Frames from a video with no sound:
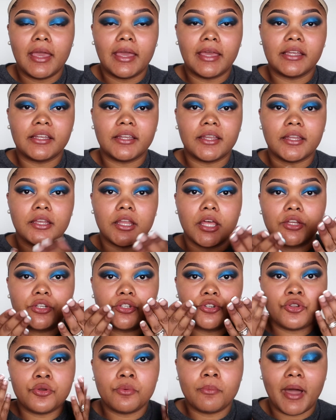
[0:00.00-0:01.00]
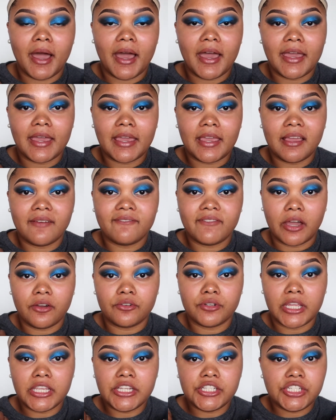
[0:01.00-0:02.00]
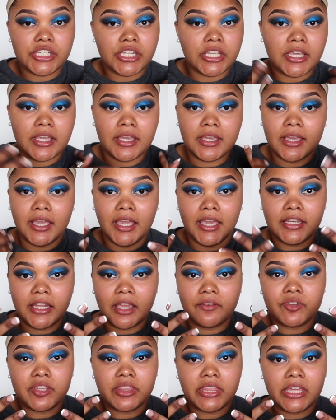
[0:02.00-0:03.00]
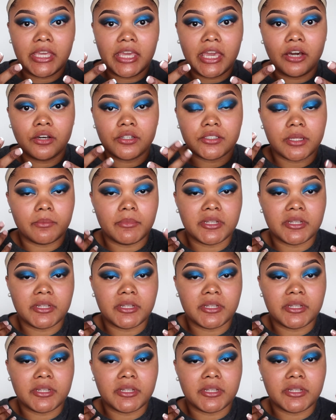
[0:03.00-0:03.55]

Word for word: and do my foundation and everything else.